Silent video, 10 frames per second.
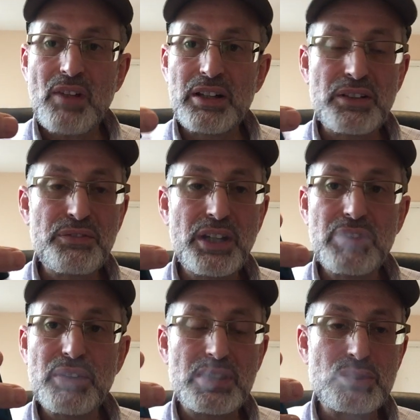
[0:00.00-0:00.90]
And the
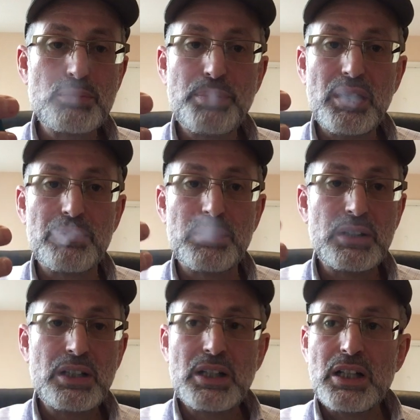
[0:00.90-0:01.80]
flavor is superb.
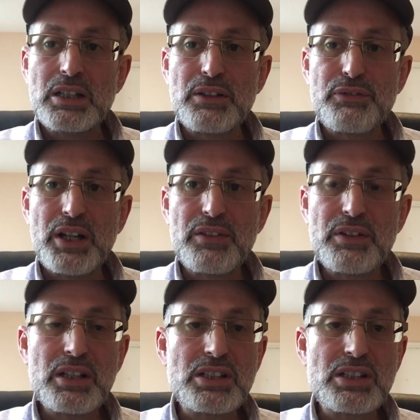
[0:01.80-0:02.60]
The flavor